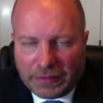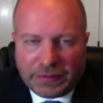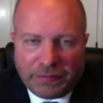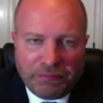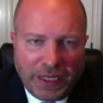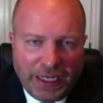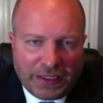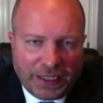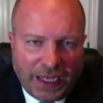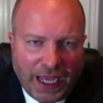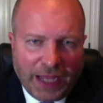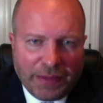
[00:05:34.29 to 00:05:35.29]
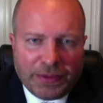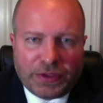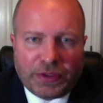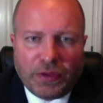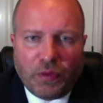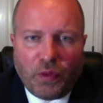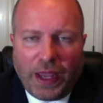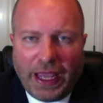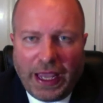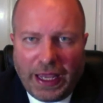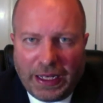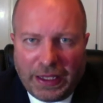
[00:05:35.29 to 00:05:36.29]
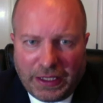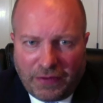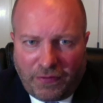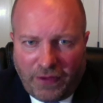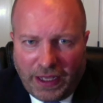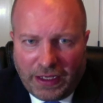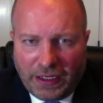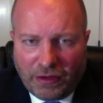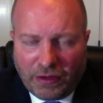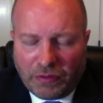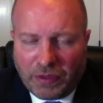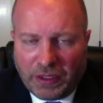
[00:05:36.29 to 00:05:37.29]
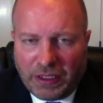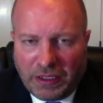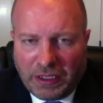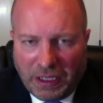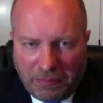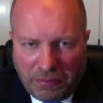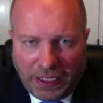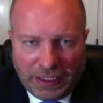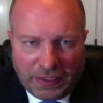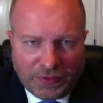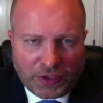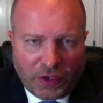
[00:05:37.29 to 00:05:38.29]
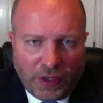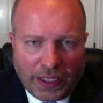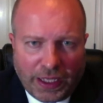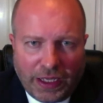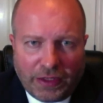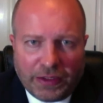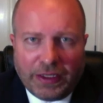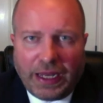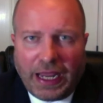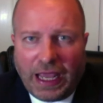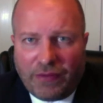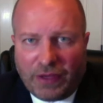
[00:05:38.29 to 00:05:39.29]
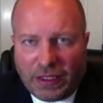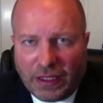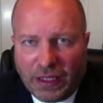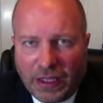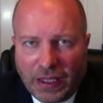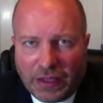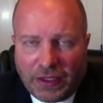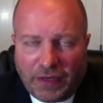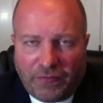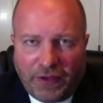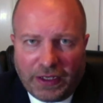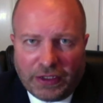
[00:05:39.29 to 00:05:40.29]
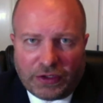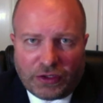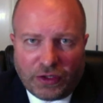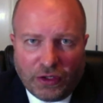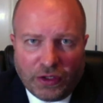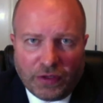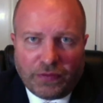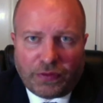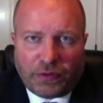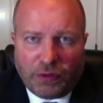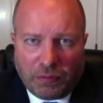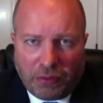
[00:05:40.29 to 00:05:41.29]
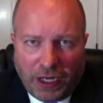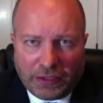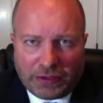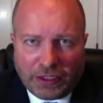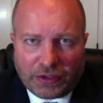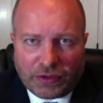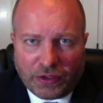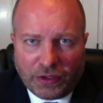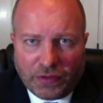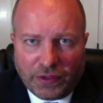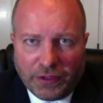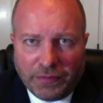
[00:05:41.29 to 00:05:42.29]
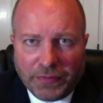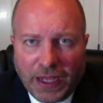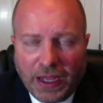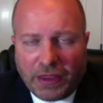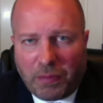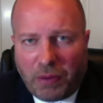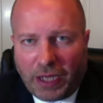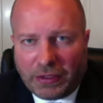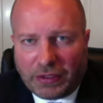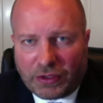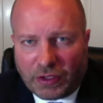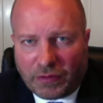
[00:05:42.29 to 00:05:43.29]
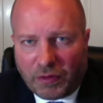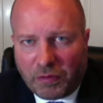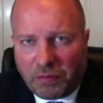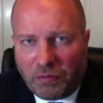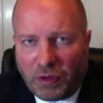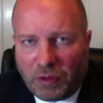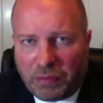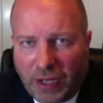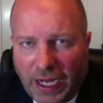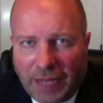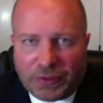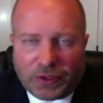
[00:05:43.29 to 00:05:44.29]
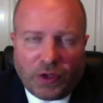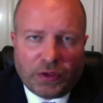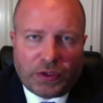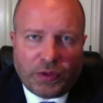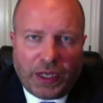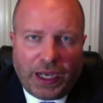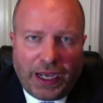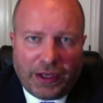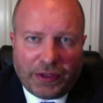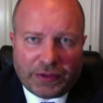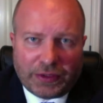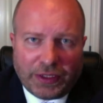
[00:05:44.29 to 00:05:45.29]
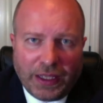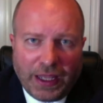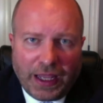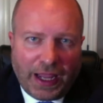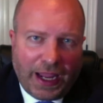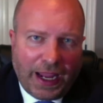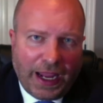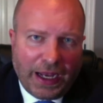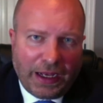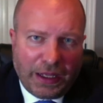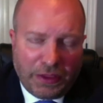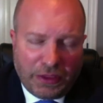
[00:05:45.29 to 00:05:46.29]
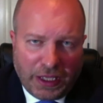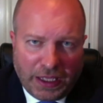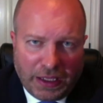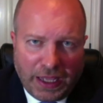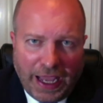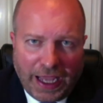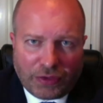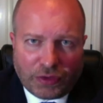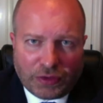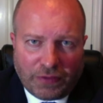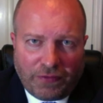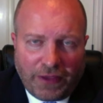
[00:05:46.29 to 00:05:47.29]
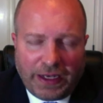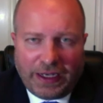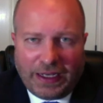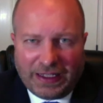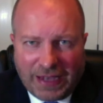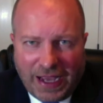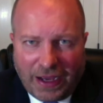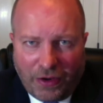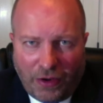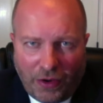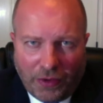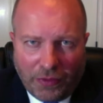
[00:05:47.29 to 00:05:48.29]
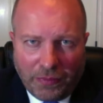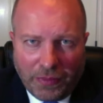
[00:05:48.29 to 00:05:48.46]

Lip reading: many times when the defendant or when the plaintiff is going out and having the defendant serve through a process server, the process server will perhaps go to a house and the actual defendant is not home.